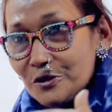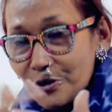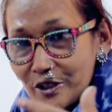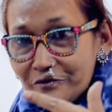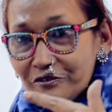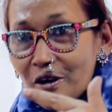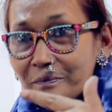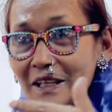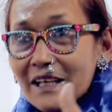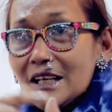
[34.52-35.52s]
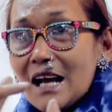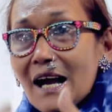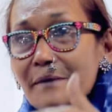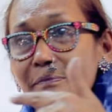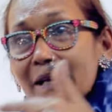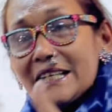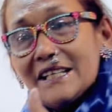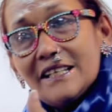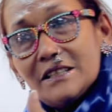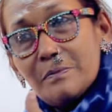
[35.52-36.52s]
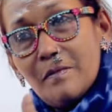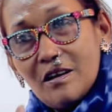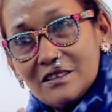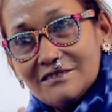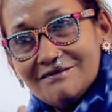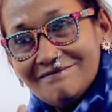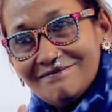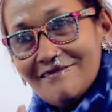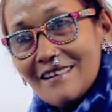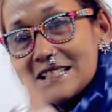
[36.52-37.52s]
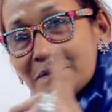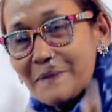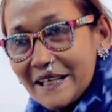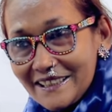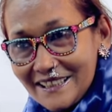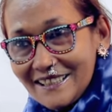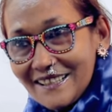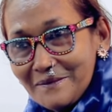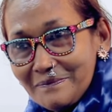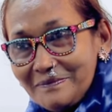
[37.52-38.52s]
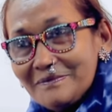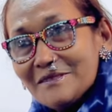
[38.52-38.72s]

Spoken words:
Knowing from then, I'm making it modern, respecting them.